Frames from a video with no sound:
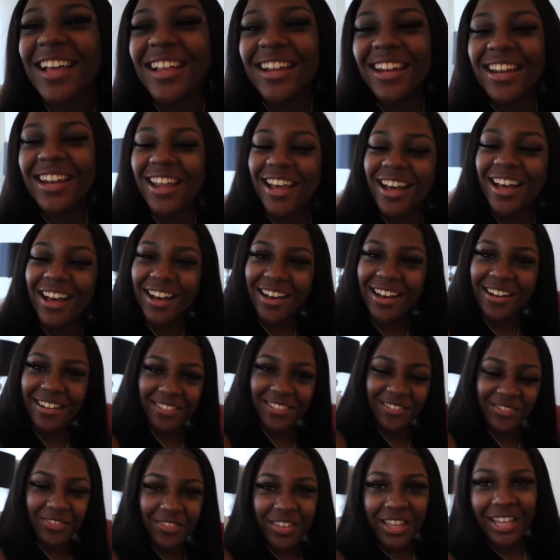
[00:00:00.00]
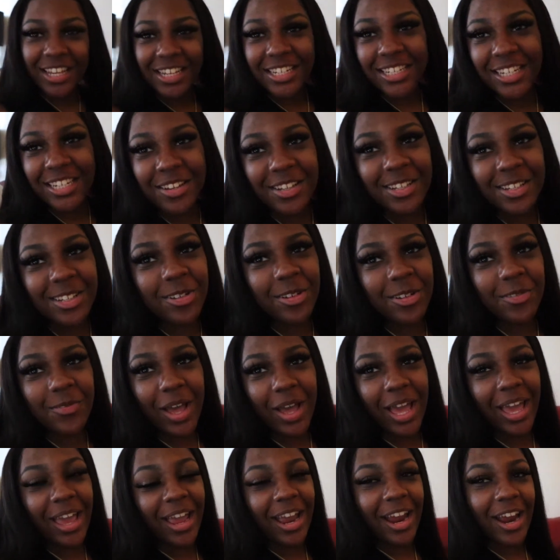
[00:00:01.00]
No, she's doing
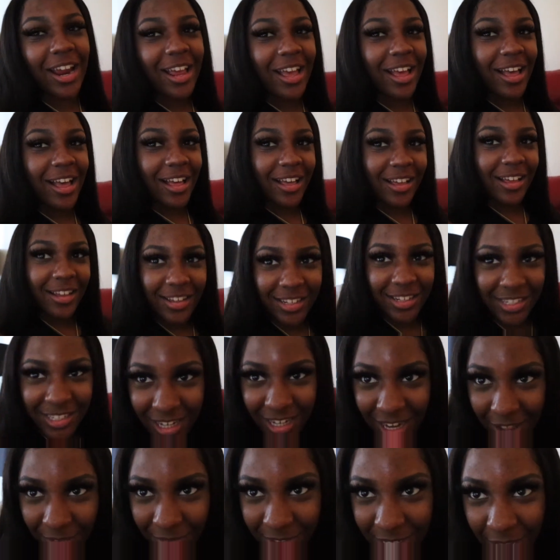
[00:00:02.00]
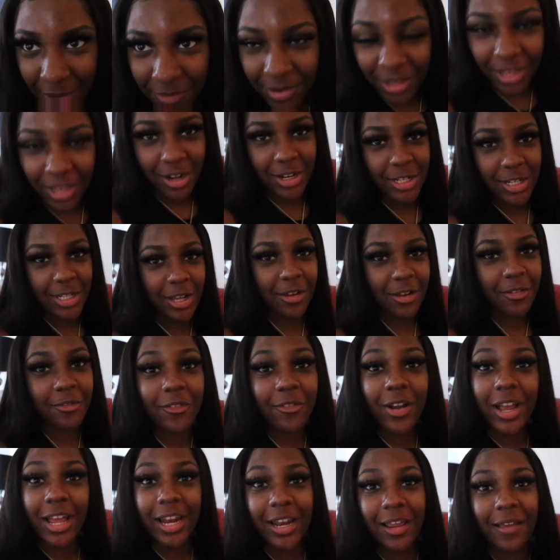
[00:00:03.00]
my hair, y'all. She didn't have time to get herself
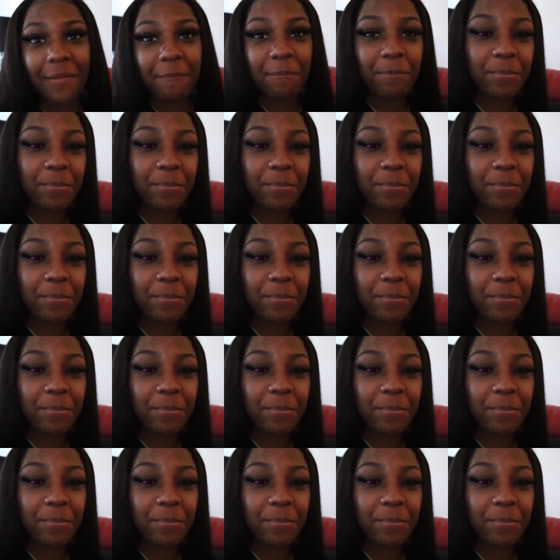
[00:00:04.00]
ready.